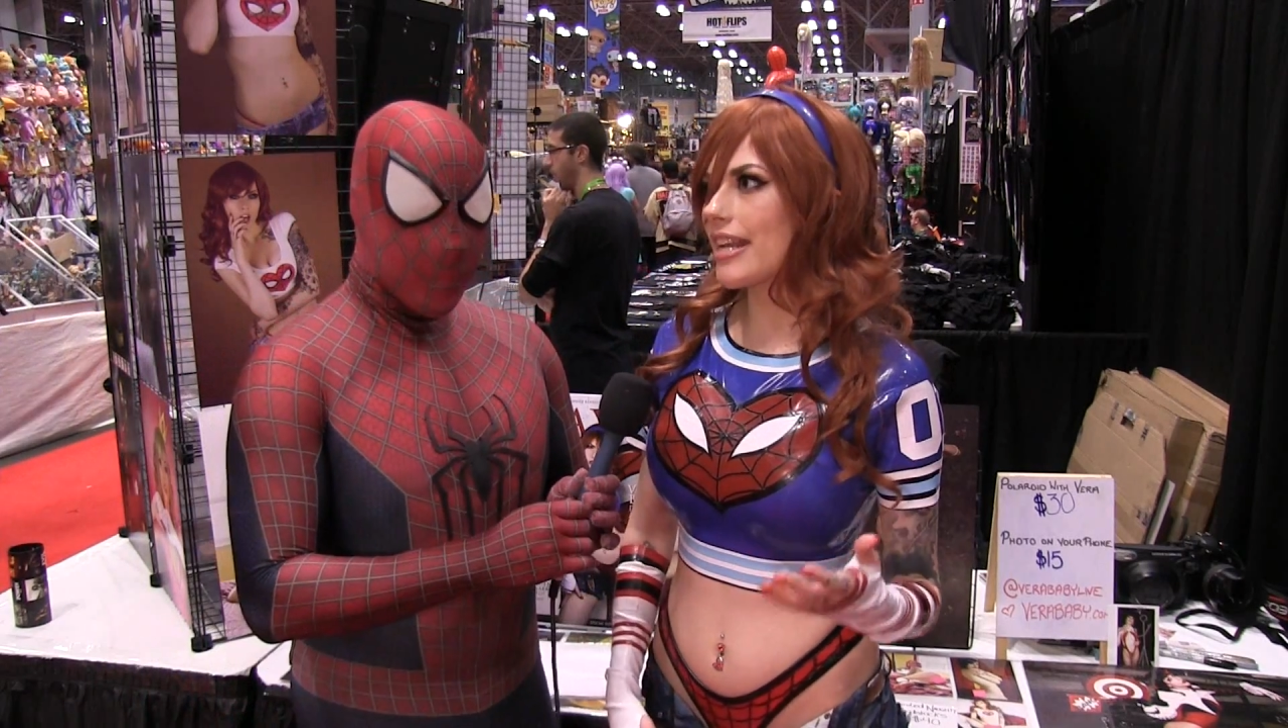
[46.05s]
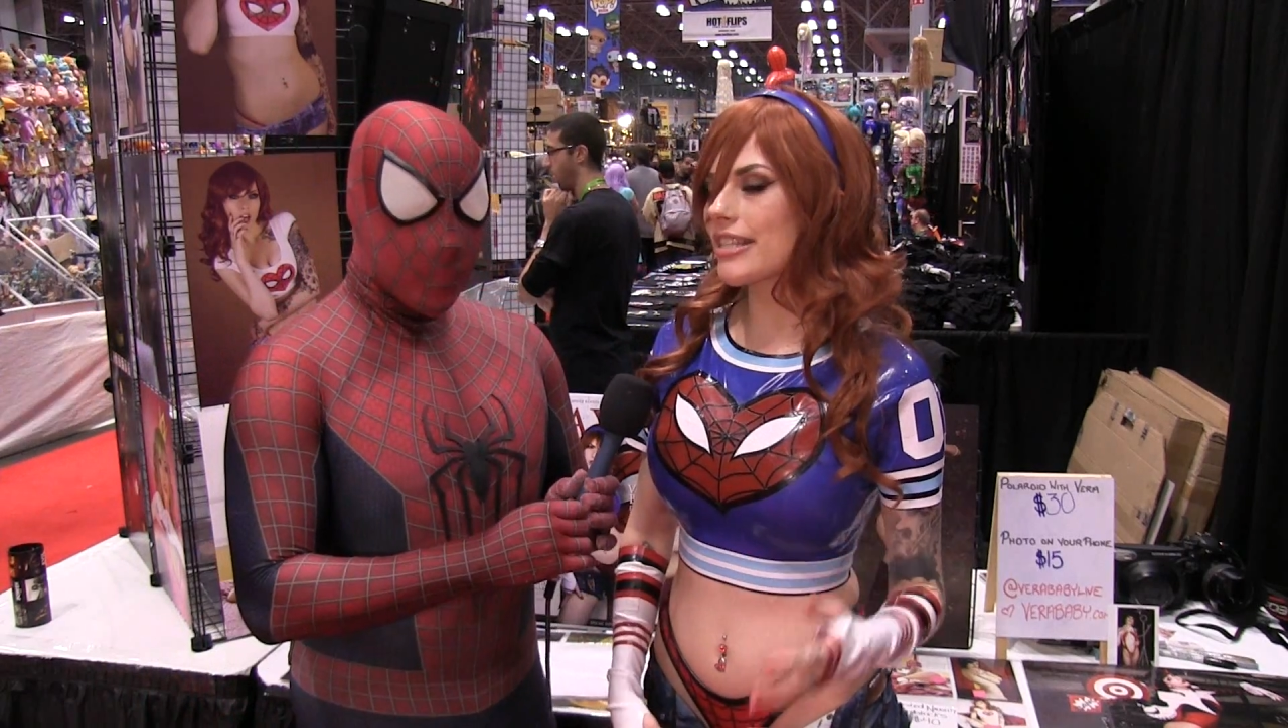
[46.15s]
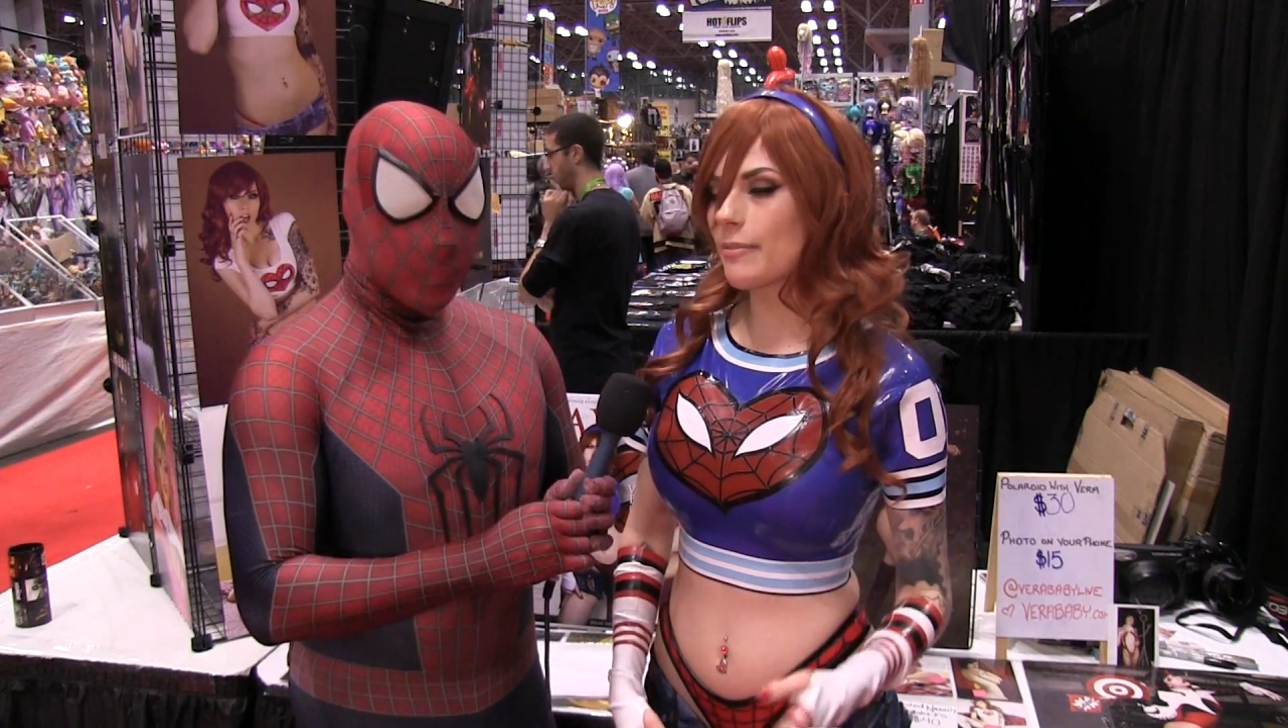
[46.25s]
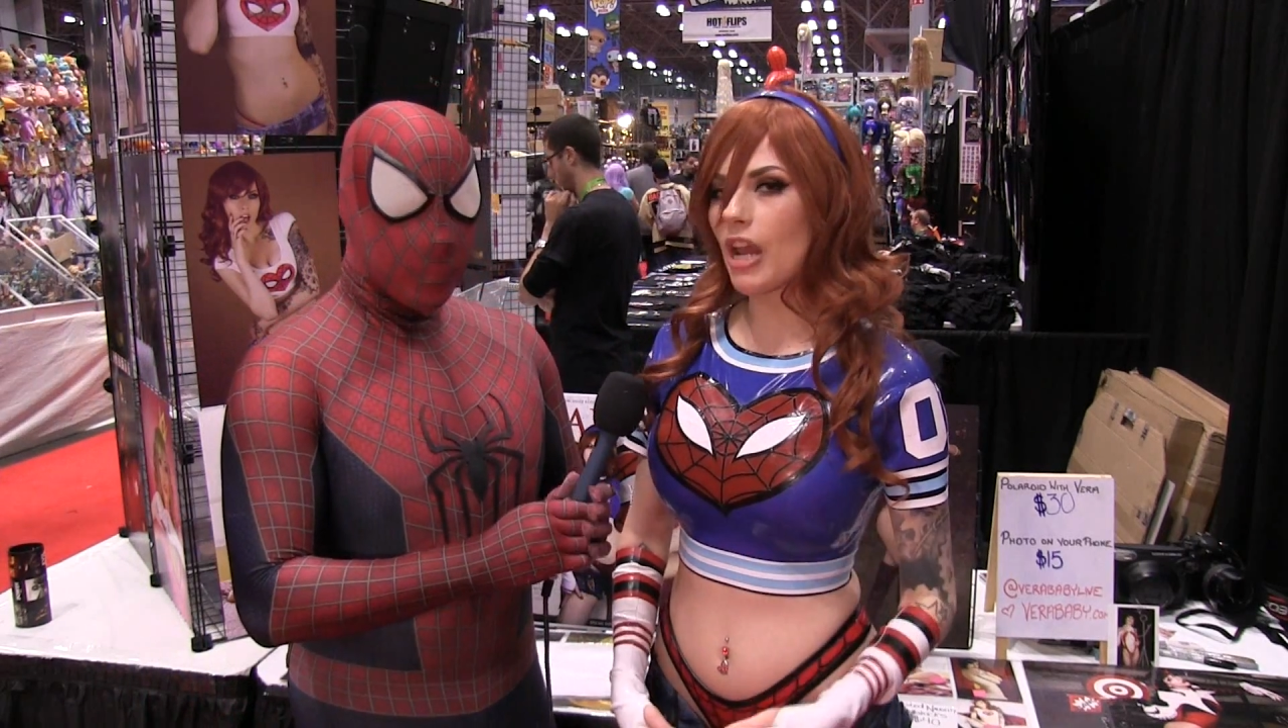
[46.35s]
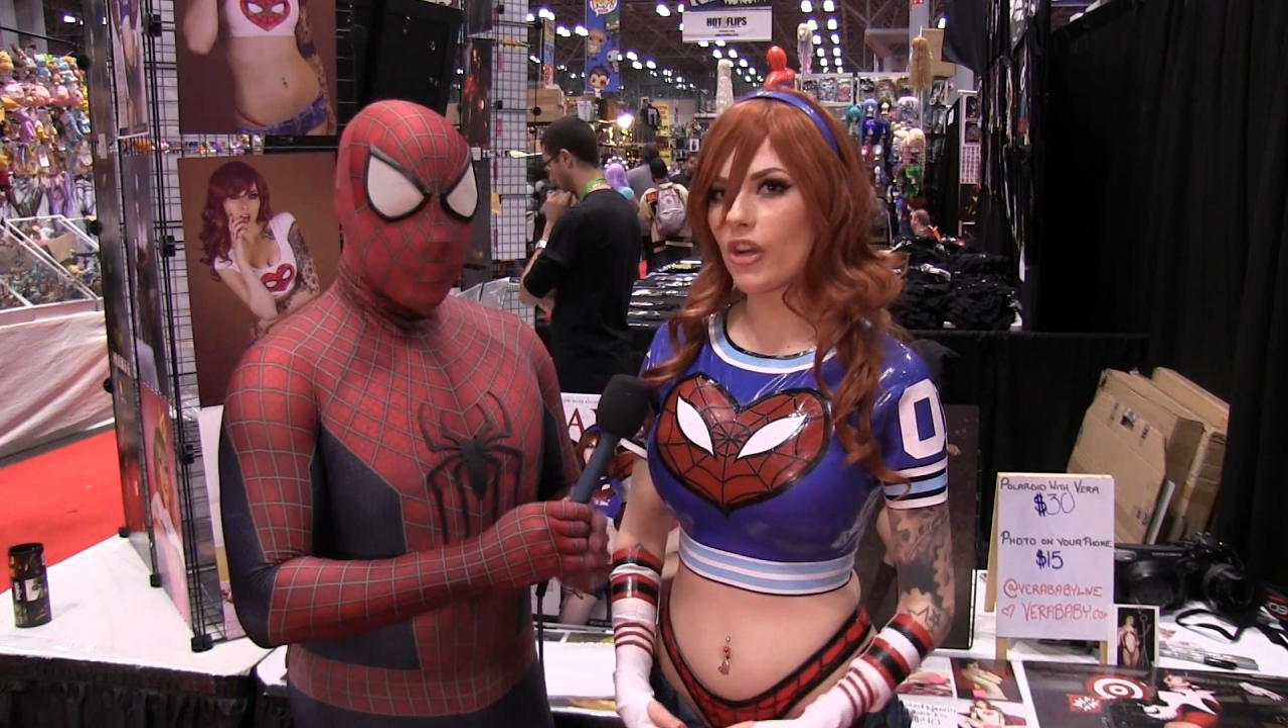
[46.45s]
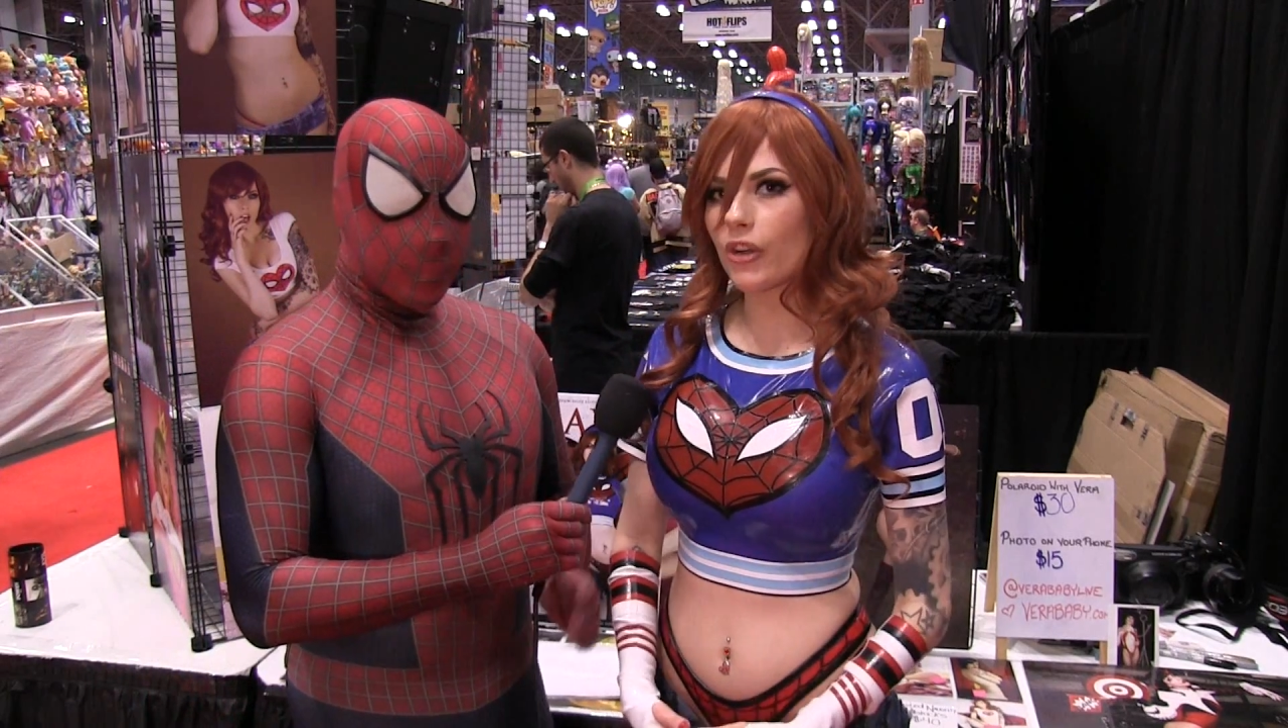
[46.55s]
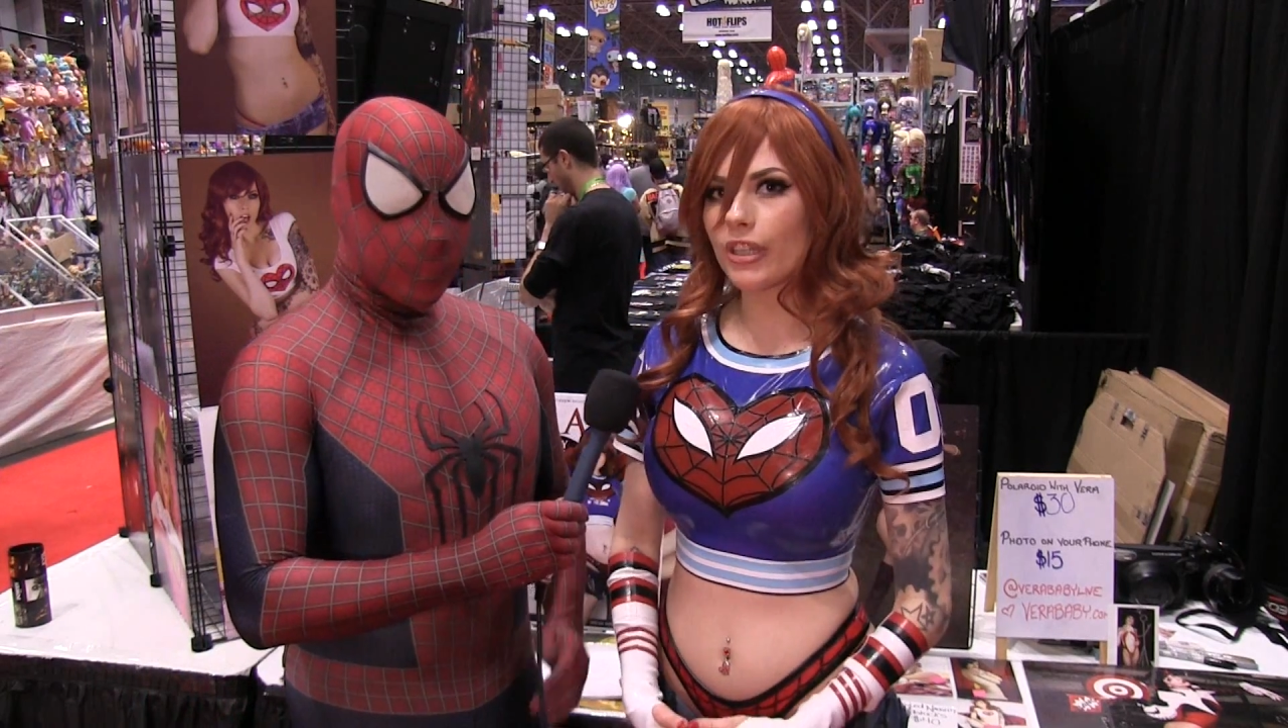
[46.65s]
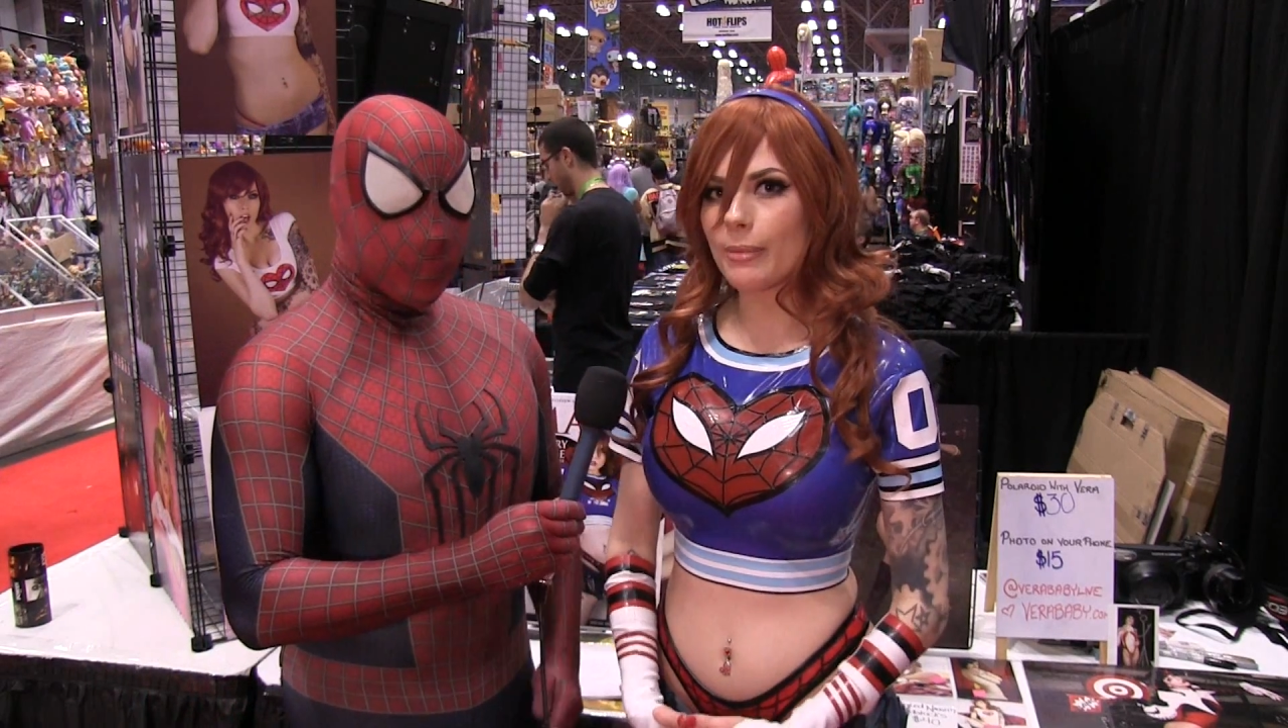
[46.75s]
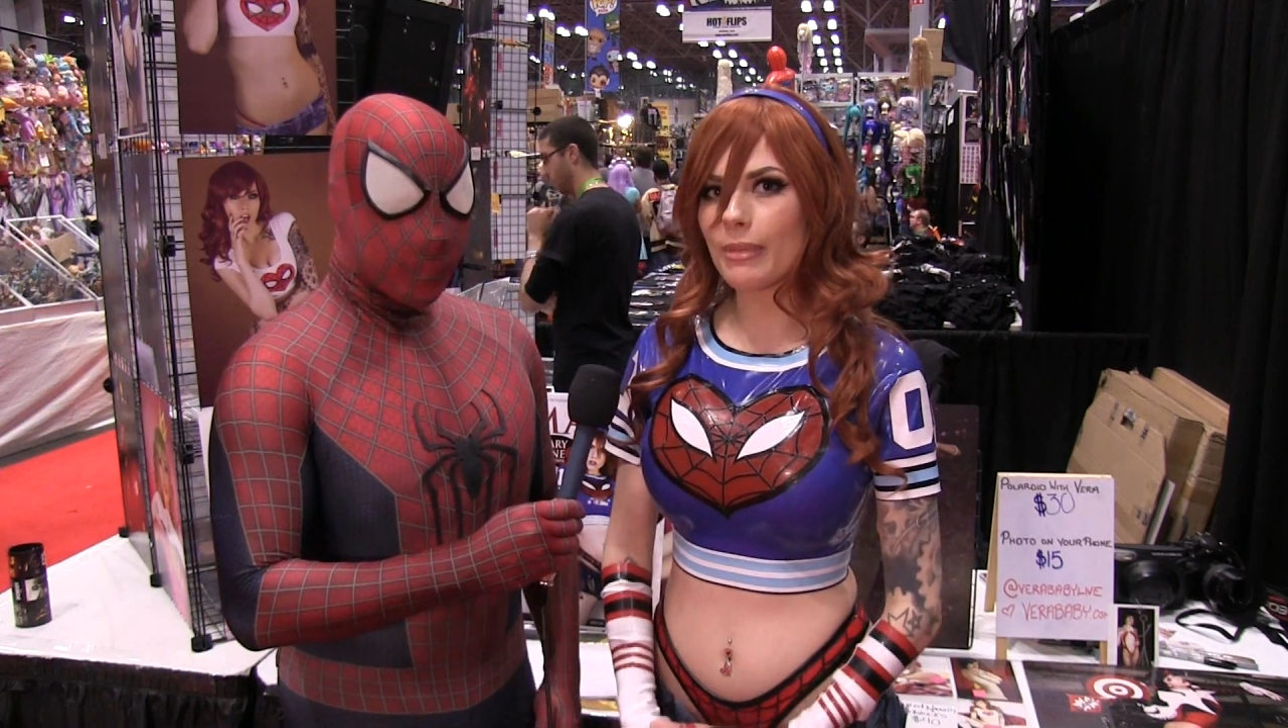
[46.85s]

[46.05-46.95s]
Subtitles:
and it generally